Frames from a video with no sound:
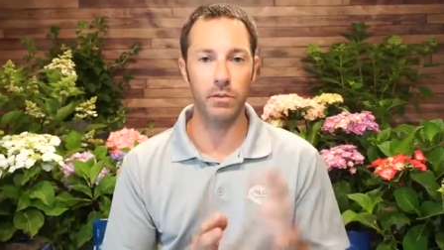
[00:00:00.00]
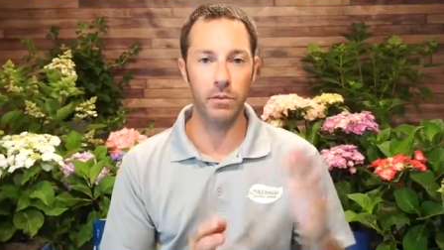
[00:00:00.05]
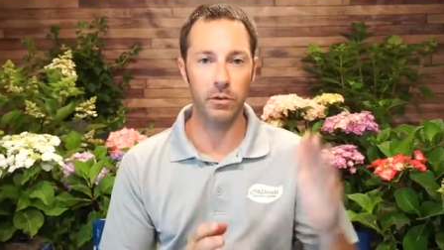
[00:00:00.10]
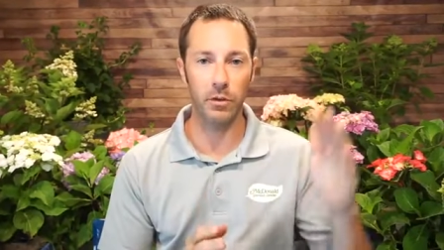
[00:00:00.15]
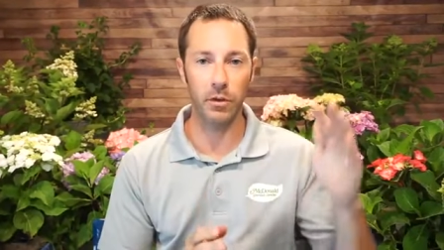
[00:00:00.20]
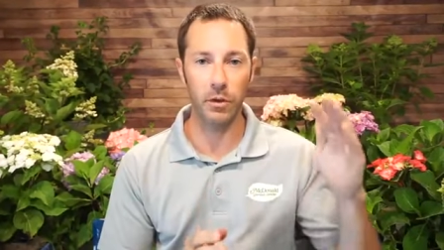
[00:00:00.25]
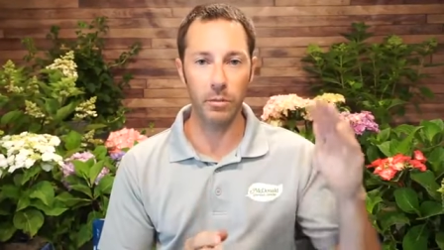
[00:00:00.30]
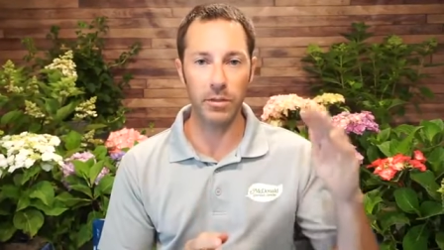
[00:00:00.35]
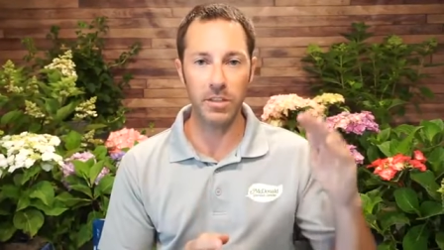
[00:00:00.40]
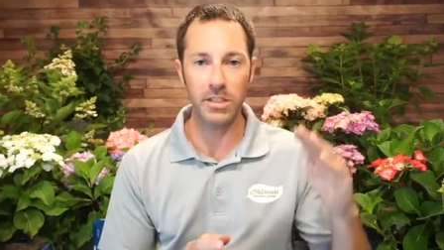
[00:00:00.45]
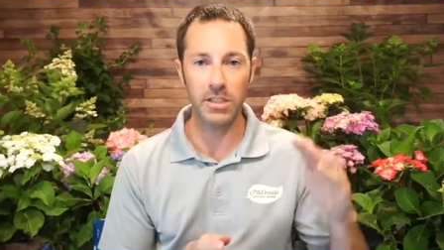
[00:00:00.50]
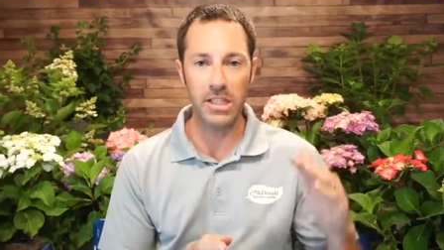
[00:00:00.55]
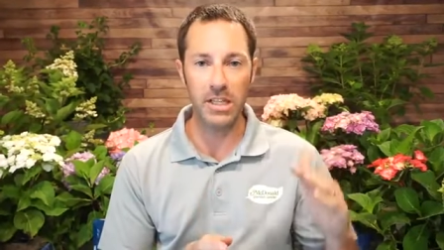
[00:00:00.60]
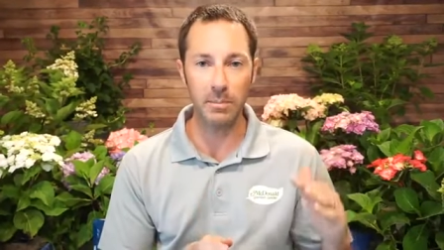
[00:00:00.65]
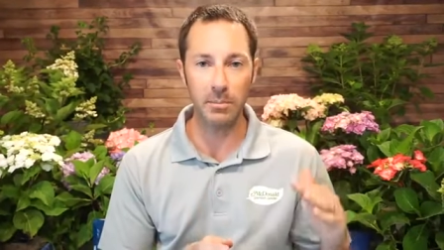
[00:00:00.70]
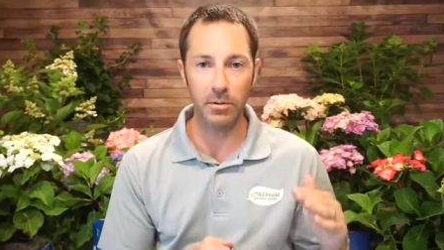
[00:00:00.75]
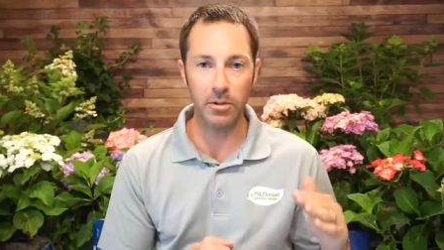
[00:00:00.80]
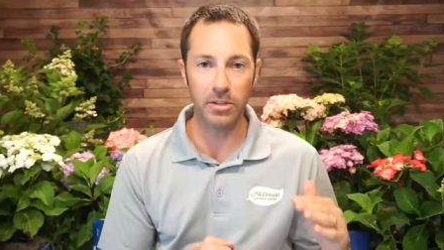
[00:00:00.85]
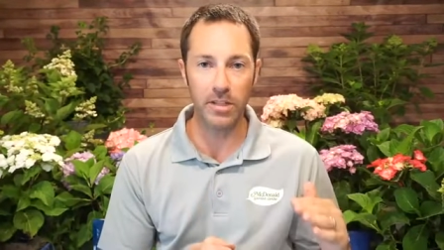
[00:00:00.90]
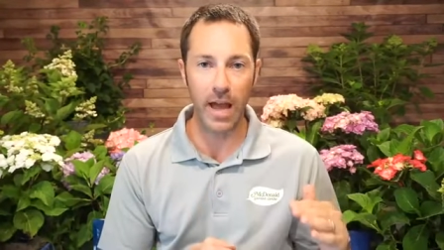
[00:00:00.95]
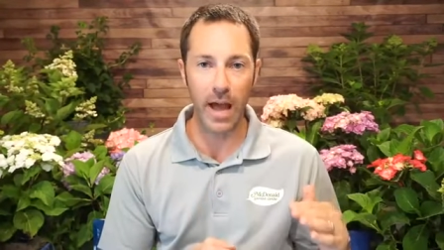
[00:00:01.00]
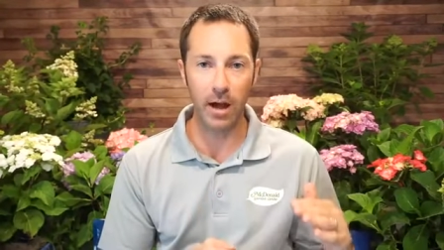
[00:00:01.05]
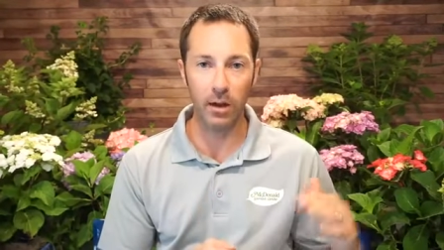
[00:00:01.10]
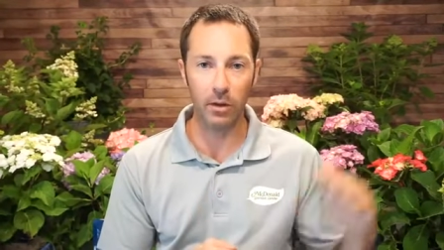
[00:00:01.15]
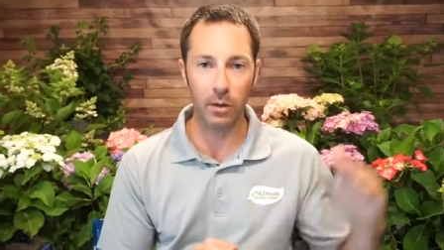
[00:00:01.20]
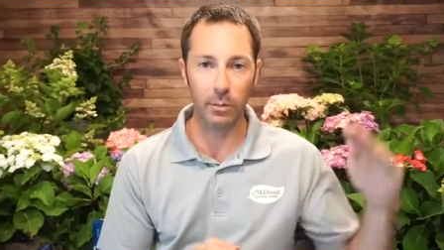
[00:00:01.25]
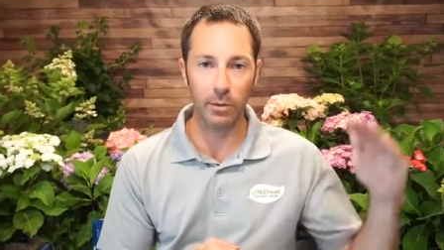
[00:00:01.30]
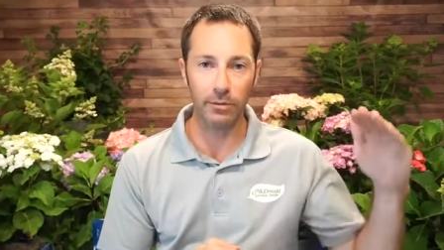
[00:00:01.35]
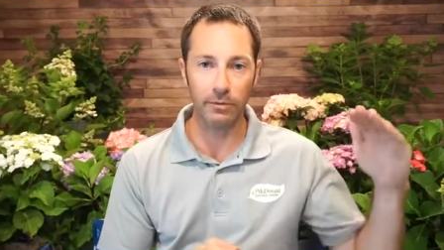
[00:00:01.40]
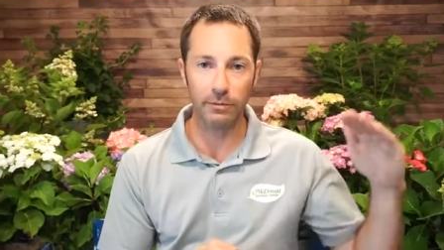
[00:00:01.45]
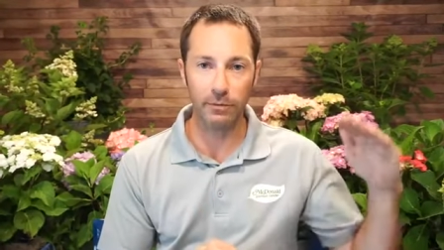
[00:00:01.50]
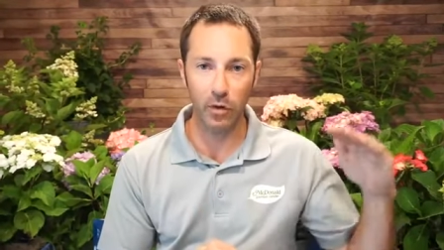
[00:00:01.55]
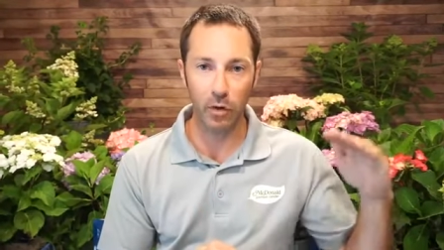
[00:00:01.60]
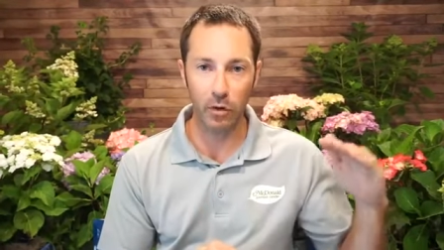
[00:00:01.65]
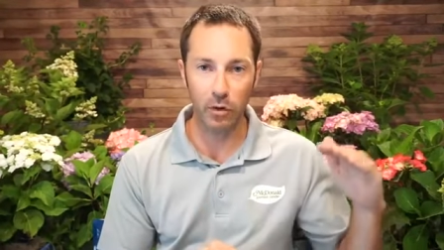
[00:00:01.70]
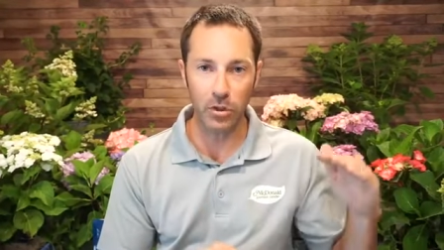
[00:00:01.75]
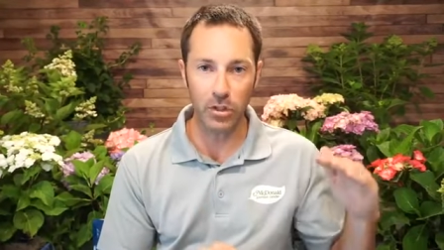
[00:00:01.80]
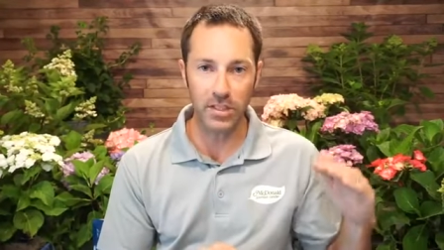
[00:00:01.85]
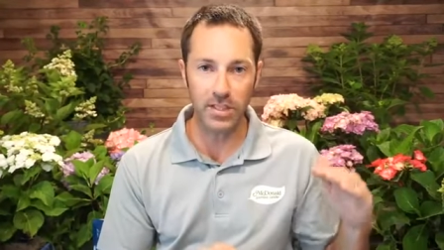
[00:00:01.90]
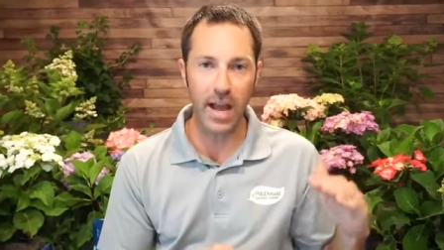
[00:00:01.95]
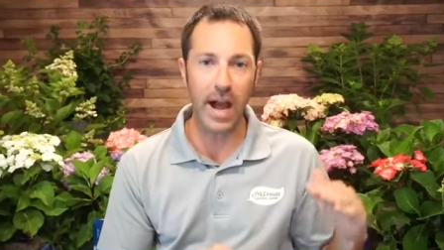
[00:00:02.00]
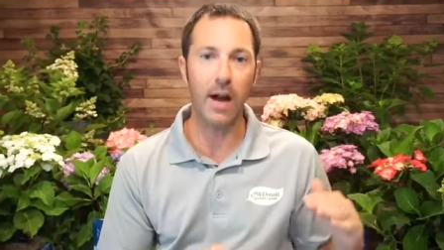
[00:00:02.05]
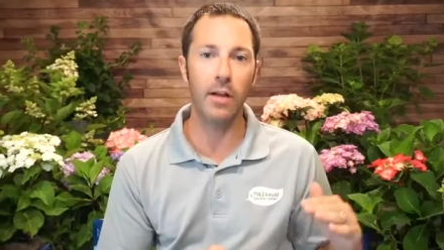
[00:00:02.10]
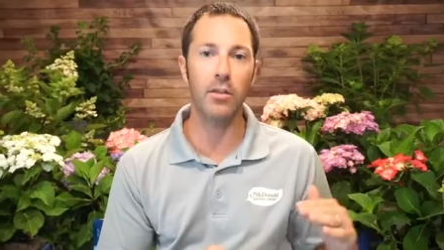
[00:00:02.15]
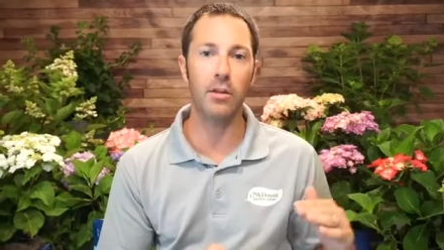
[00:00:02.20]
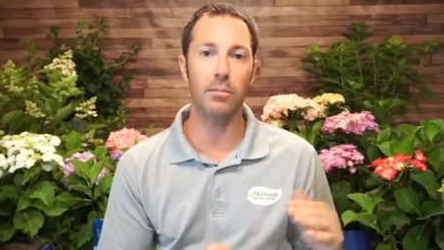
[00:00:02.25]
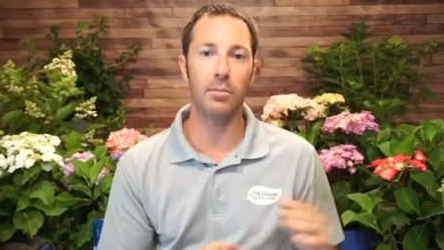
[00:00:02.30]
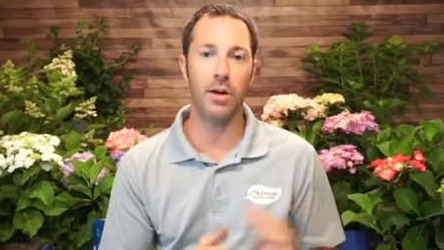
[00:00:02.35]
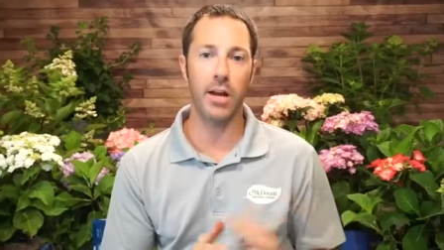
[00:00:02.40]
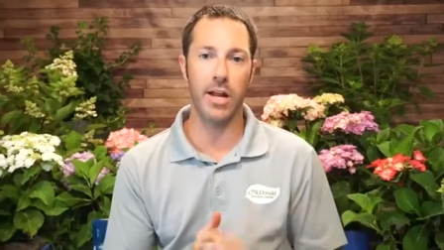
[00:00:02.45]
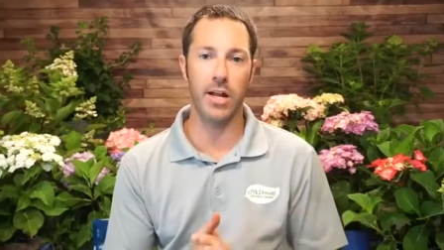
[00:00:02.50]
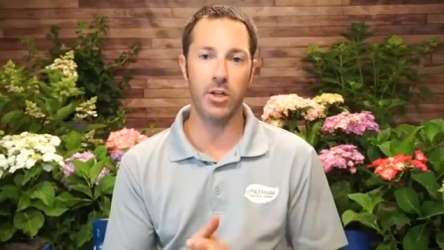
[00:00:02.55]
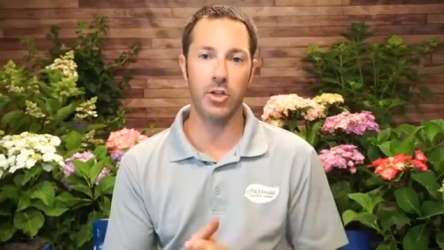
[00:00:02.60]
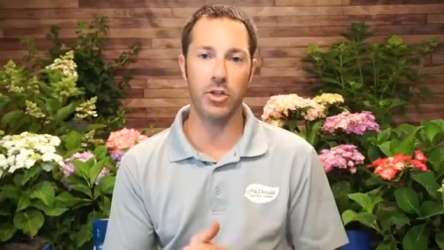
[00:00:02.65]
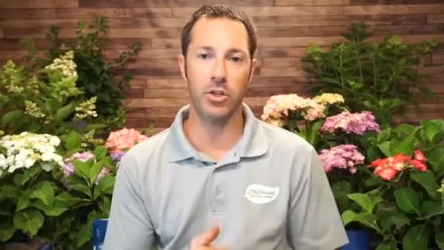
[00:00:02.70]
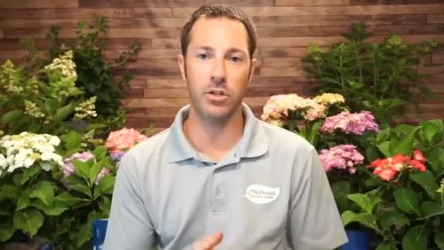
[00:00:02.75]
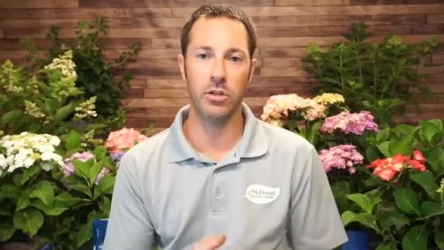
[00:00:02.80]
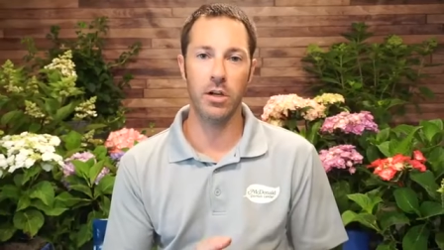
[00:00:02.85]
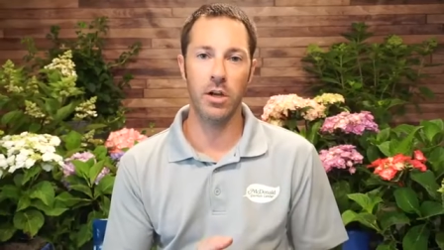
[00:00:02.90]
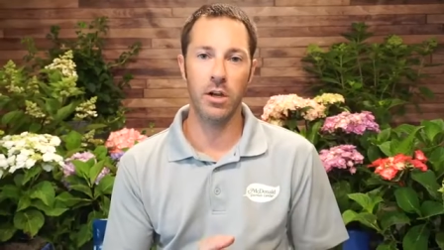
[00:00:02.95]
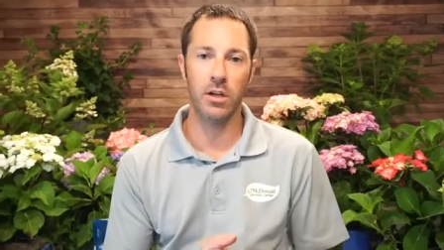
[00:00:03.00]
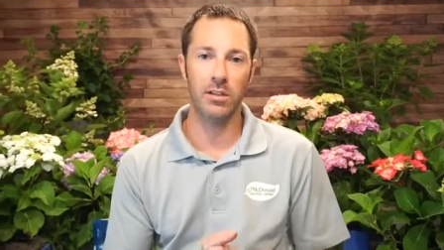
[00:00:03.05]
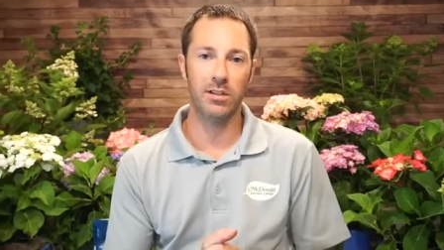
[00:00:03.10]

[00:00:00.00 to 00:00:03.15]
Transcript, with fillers: a little bit deeper down, a little bit further down the branch,